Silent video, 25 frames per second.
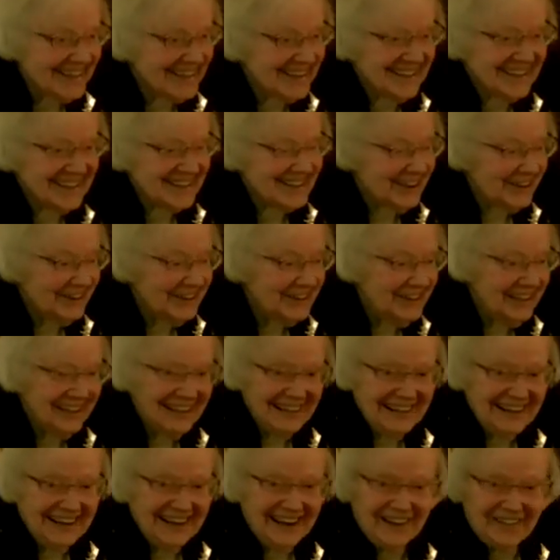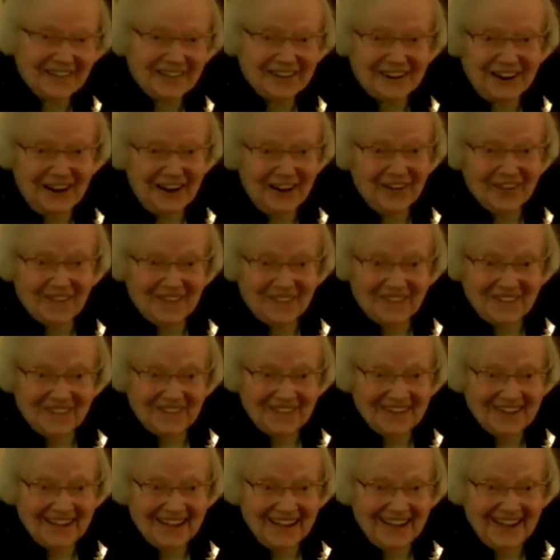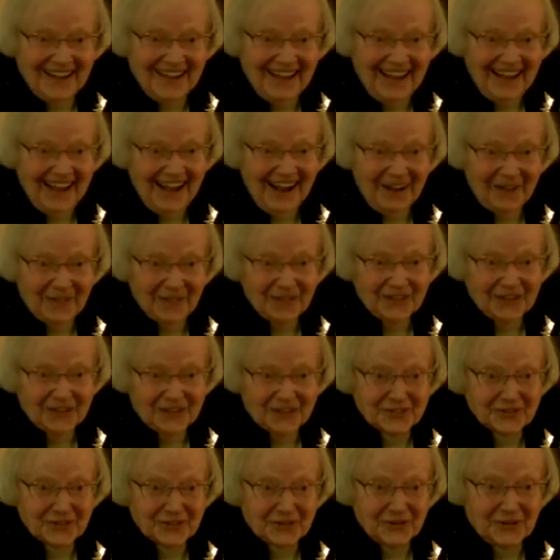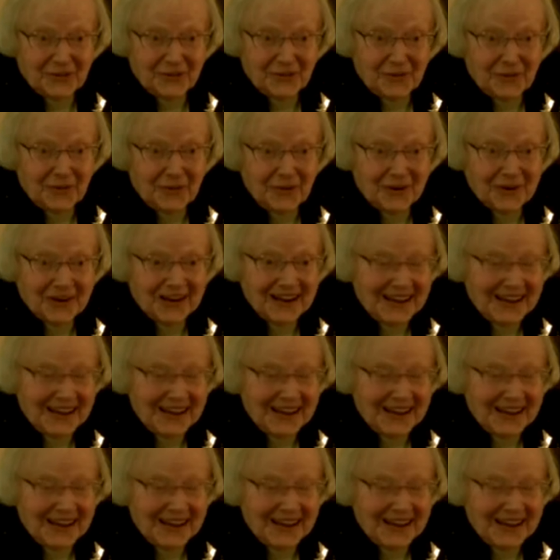So you never know how things are going to work